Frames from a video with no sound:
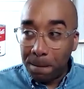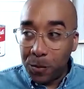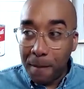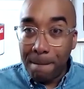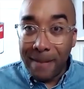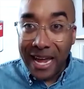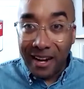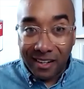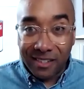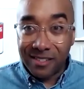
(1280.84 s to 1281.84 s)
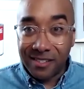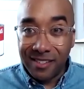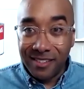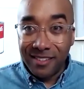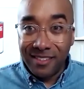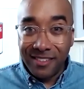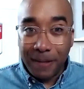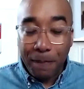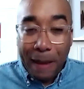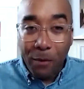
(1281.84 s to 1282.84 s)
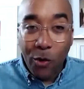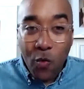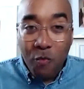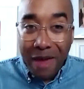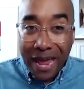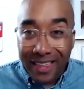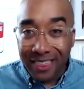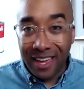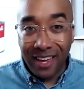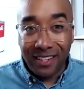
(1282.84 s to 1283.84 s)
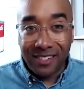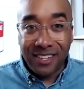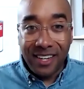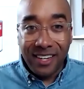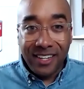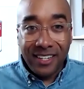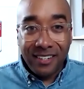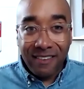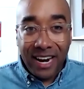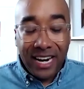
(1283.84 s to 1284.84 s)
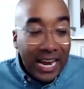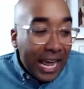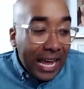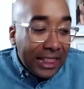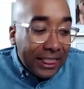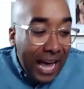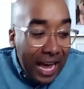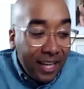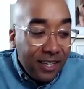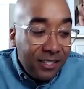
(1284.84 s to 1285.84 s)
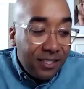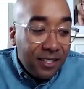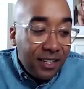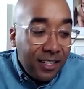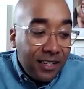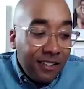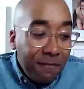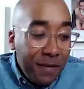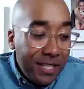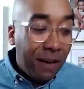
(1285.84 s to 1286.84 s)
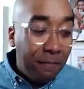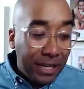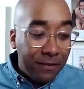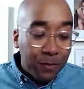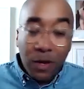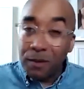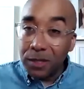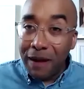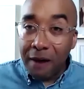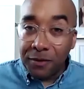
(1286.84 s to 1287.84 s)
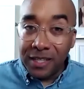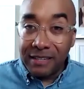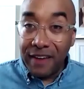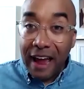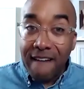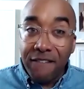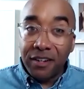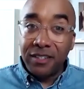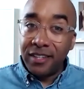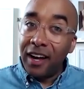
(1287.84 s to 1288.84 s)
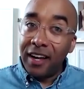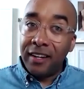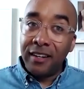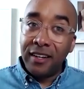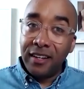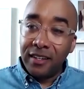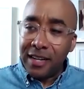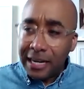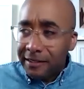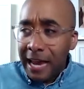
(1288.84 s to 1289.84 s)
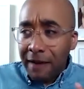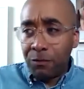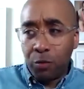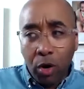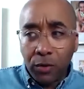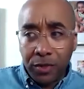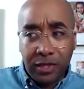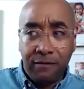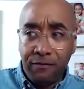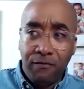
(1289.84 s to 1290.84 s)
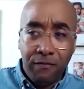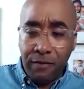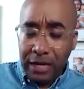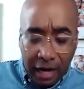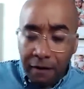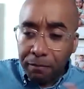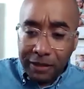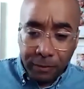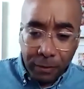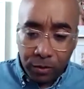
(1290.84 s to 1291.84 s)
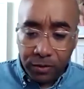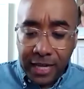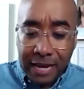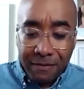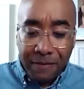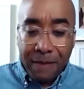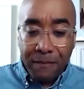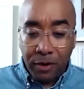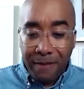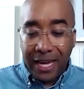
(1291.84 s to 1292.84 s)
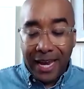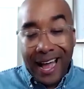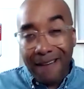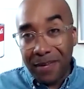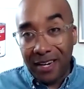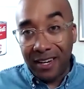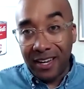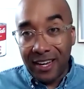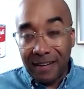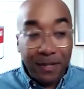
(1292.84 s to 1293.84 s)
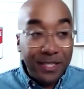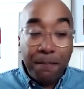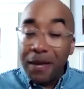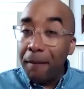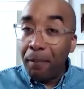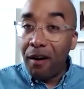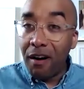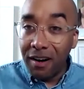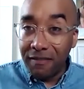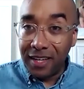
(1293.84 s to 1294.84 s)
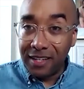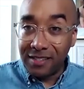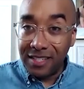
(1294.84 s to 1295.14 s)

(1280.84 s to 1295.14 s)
the makers, the people who make things, right? And like that is, I mean, it's unbelievable. It's one of the most powerful things I've ever done. And I've worked with an unbelievable team of people to make it happen. But to be a part of this,